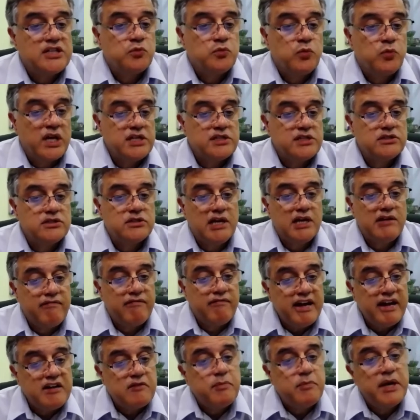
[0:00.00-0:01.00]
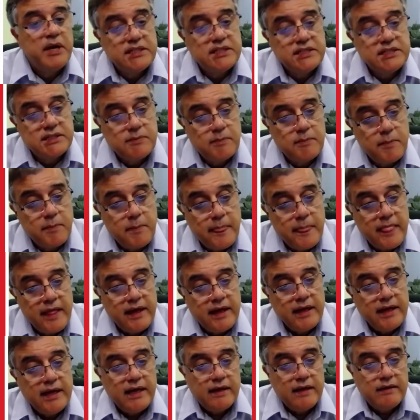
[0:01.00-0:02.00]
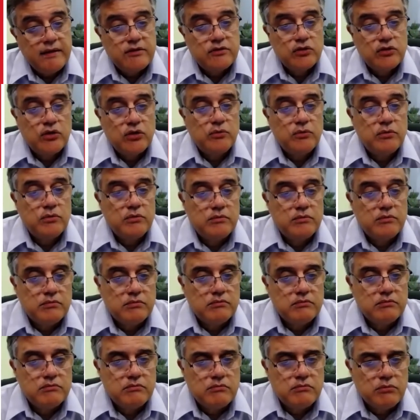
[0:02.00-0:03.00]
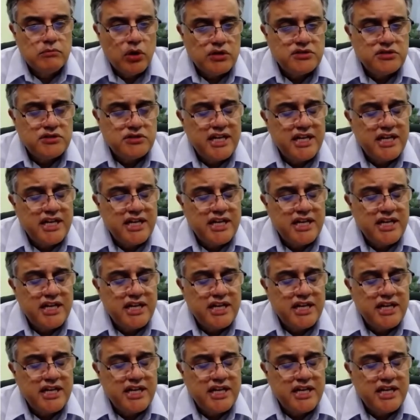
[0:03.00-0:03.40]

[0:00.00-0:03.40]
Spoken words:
One is event-based. So most